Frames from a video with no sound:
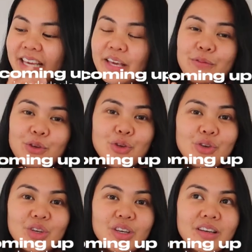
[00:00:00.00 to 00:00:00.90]
If
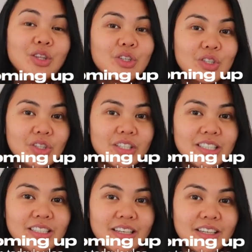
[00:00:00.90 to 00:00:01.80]
you look
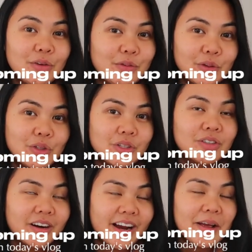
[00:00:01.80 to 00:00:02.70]
good, you feel
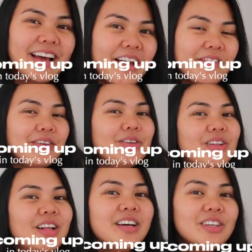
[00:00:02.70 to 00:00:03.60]
good, right? I
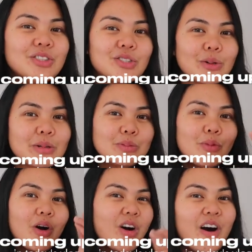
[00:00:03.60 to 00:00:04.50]
feel so much
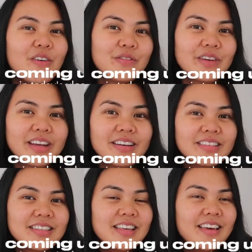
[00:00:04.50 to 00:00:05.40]
more
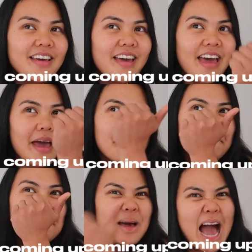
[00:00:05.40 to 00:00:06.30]
confident
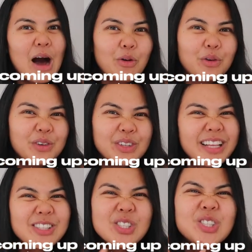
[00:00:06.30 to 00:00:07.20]
and powerful
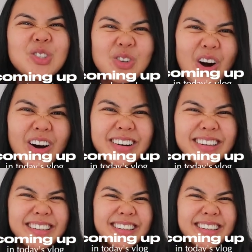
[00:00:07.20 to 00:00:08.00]
and strong.